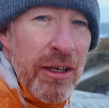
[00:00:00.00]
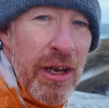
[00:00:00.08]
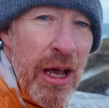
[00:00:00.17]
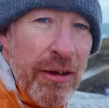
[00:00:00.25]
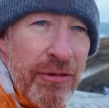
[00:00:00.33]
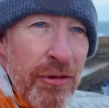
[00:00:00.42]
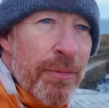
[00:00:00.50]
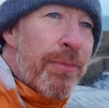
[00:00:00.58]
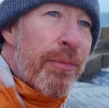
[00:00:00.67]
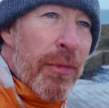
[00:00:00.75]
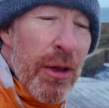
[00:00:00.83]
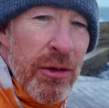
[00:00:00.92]
next
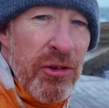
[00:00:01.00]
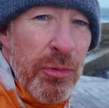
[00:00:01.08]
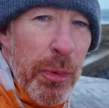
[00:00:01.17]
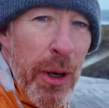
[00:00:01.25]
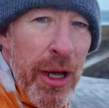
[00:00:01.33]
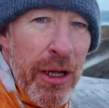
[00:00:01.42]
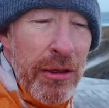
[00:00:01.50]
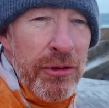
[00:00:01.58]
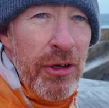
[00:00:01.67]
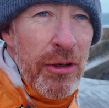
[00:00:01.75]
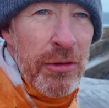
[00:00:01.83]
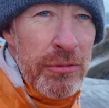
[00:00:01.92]
spray
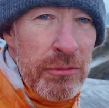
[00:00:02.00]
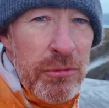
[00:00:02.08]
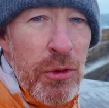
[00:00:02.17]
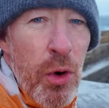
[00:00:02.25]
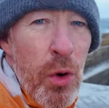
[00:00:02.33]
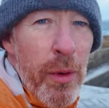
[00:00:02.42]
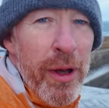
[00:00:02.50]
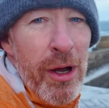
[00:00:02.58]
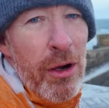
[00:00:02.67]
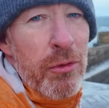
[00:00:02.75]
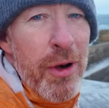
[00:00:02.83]
to go away, or